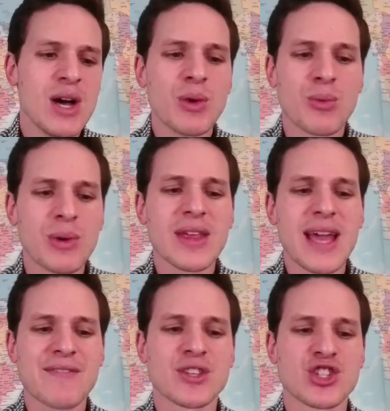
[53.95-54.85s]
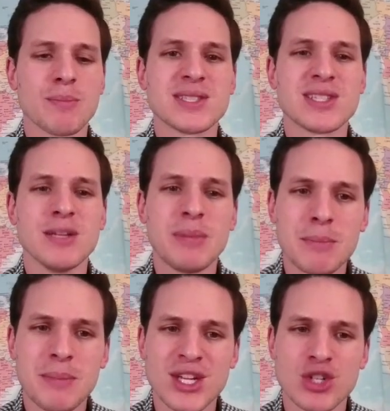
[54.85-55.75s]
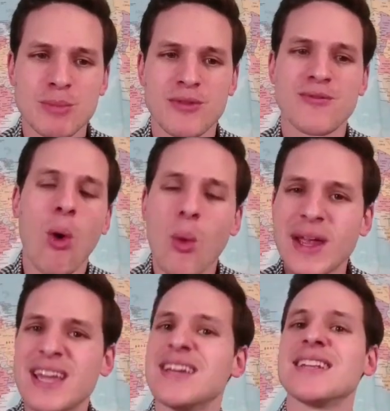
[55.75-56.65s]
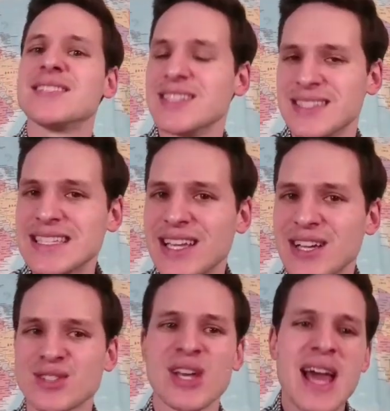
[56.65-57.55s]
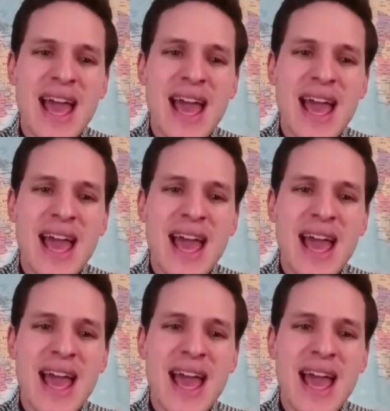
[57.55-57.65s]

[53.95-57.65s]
we really have to jump into the big picture before we can get into the details.